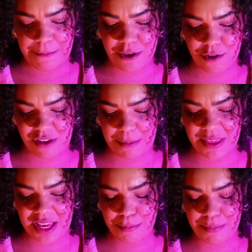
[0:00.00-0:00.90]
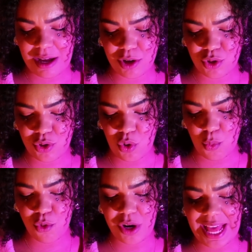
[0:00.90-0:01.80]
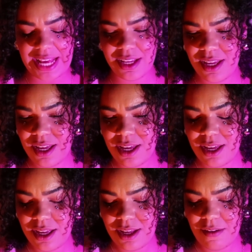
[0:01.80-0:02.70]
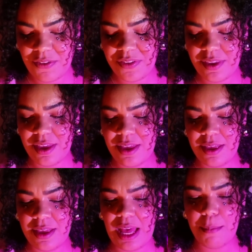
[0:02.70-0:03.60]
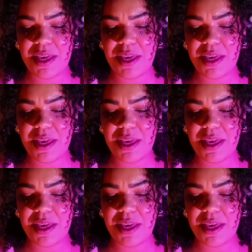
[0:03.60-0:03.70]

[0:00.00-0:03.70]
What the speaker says: There's something about no more like, I'm